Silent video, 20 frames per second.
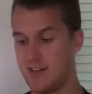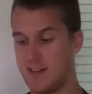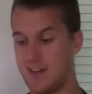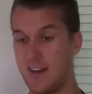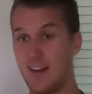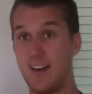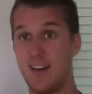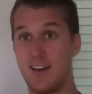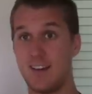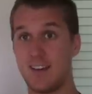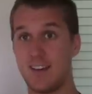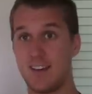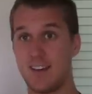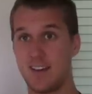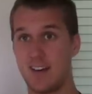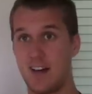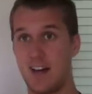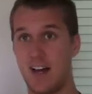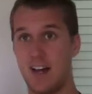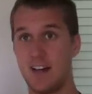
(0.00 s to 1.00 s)
Yeah,
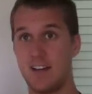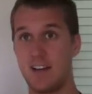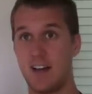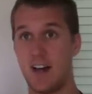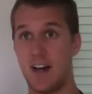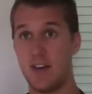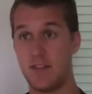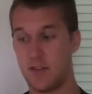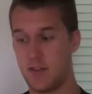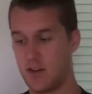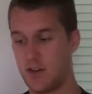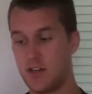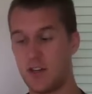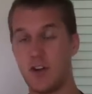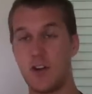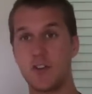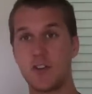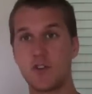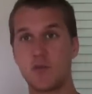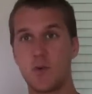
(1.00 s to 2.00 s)
I thought it
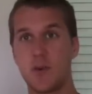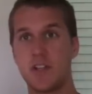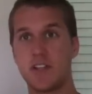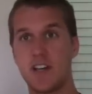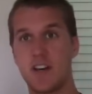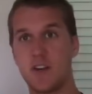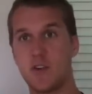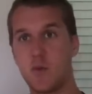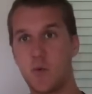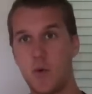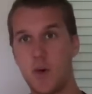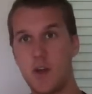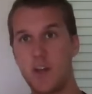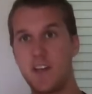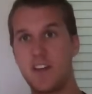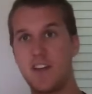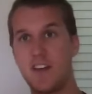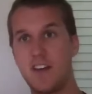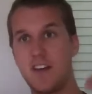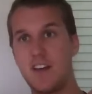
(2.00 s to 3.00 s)
all just went down to
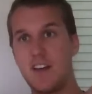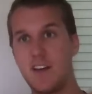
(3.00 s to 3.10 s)
one,